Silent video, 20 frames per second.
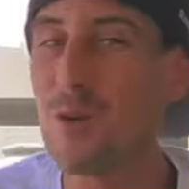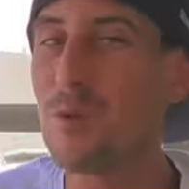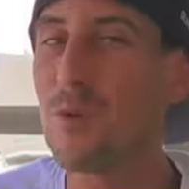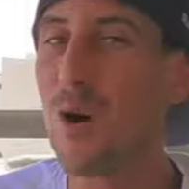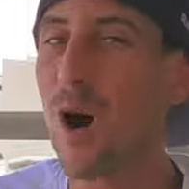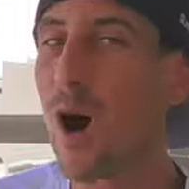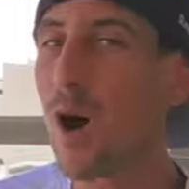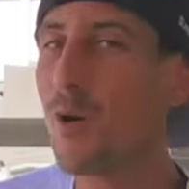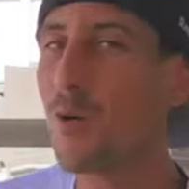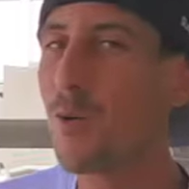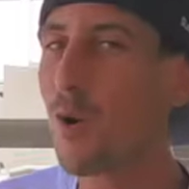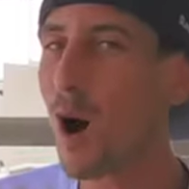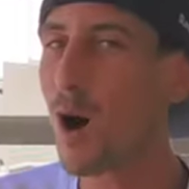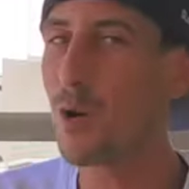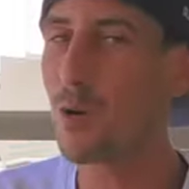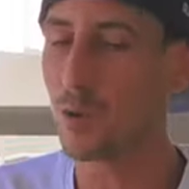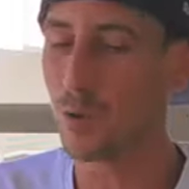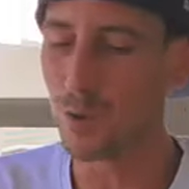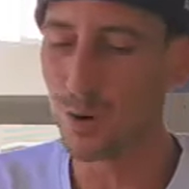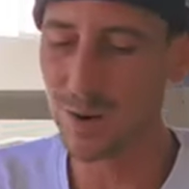whoa
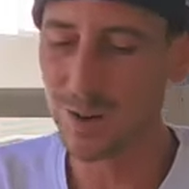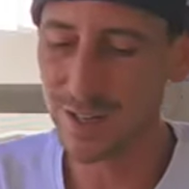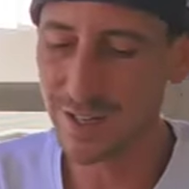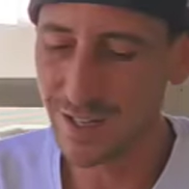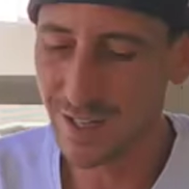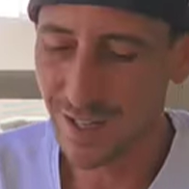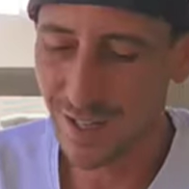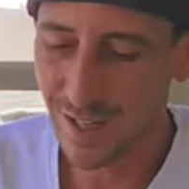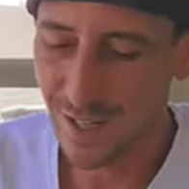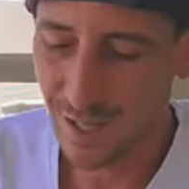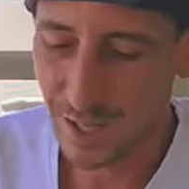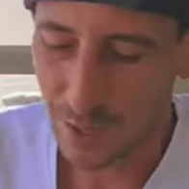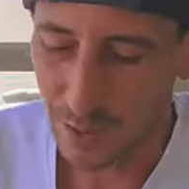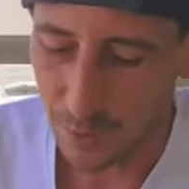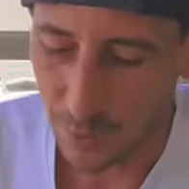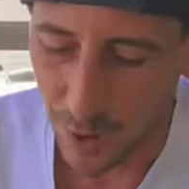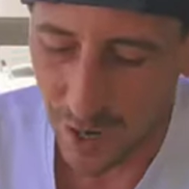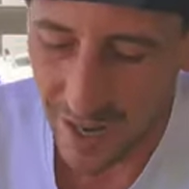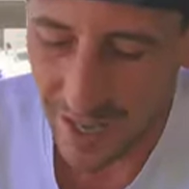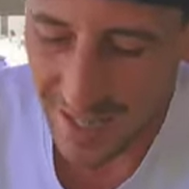whoa
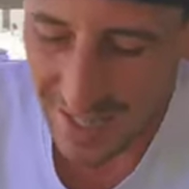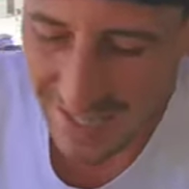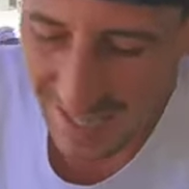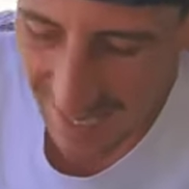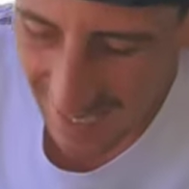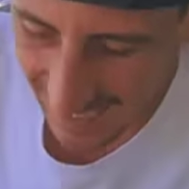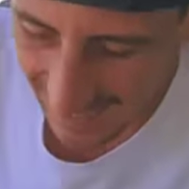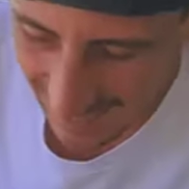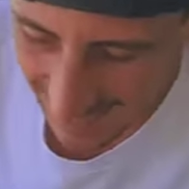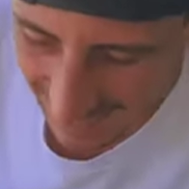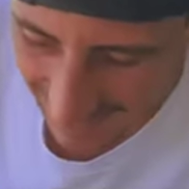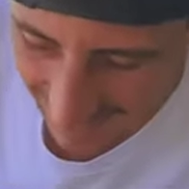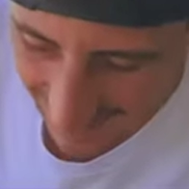what is this